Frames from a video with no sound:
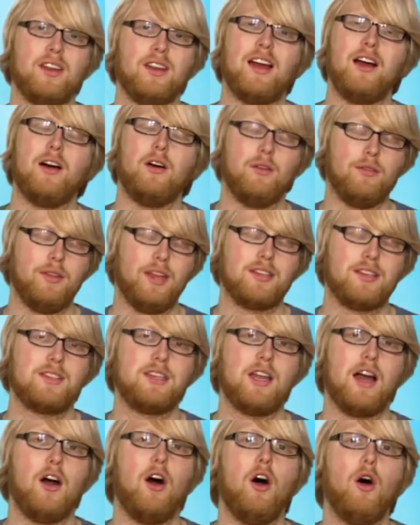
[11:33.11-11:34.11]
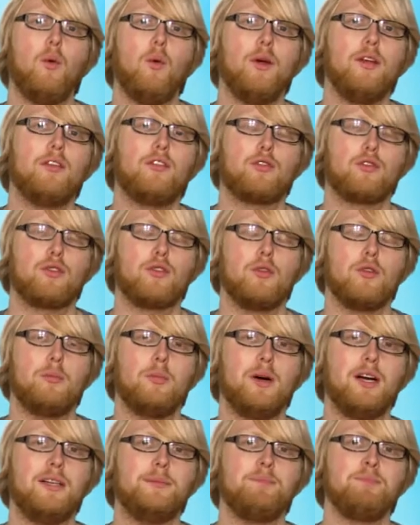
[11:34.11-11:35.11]
Now, that's not always true,
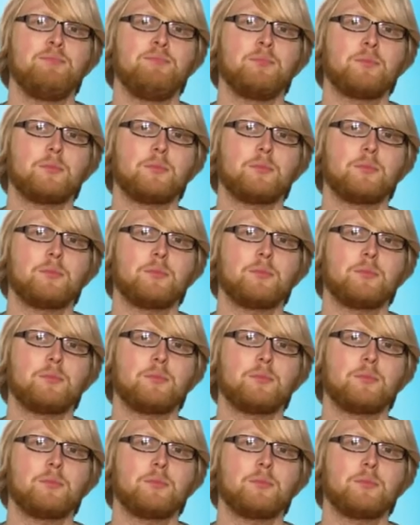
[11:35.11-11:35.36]
but